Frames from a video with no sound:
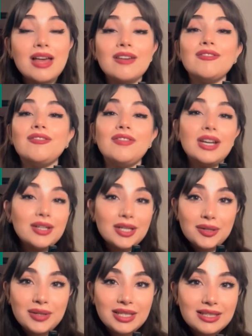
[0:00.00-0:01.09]
Very
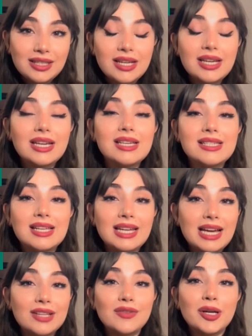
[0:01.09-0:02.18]
quickly is an
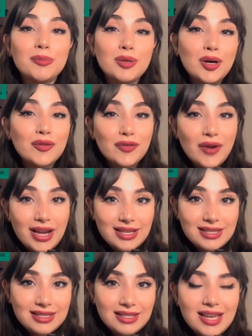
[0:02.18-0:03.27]
adverbial phrase.